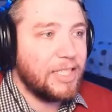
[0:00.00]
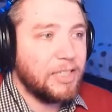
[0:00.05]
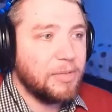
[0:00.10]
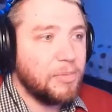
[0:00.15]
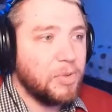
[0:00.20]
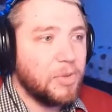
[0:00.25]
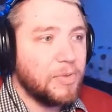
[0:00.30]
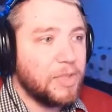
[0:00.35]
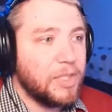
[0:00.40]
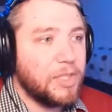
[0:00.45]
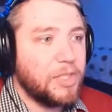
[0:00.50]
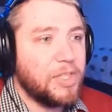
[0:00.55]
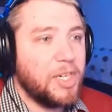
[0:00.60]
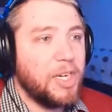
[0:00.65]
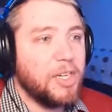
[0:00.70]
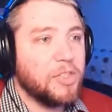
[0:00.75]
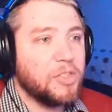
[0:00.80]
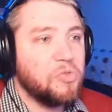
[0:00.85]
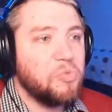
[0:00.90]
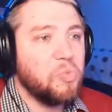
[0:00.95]
to move into
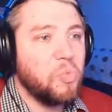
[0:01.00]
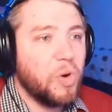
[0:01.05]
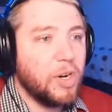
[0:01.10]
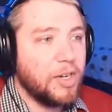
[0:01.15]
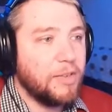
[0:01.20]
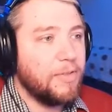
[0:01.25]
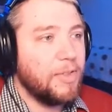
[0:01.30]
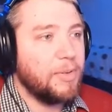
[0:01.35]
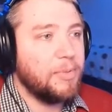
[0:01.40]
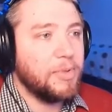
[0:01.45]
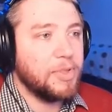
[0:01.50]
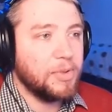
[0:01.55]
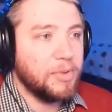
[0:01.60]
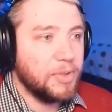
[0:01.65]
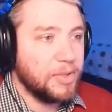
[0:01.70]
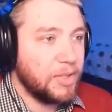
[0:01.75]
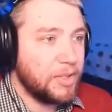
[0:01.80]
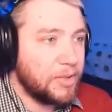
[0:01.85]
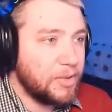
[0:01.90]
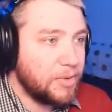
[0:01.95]
channels. One of them is
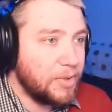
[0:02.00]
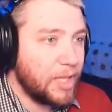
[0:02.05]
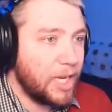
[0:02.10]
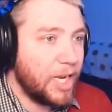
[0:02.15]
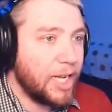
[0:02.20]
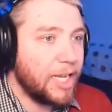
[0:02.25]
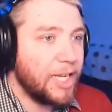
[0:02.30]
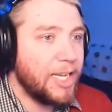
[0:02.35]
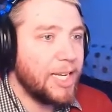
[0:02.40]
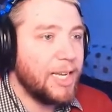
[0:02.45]
going to do that.